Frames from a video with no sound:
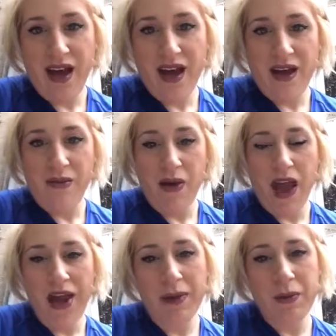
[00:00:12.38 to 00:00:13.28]

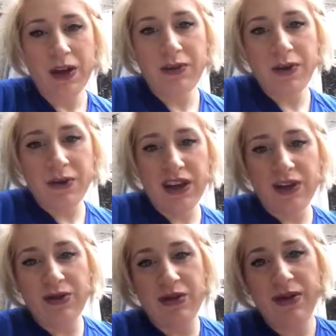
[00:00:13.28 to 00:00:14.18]
I'm going to be
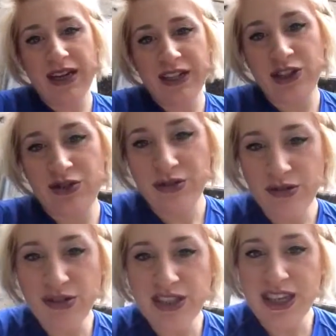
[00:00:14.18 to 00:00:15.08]
working with my
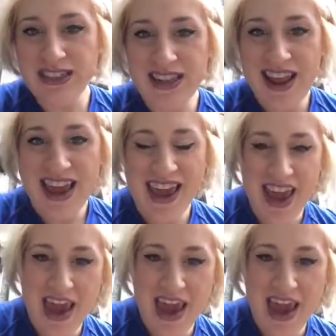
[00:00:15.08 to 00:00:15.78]
2-year-old son today,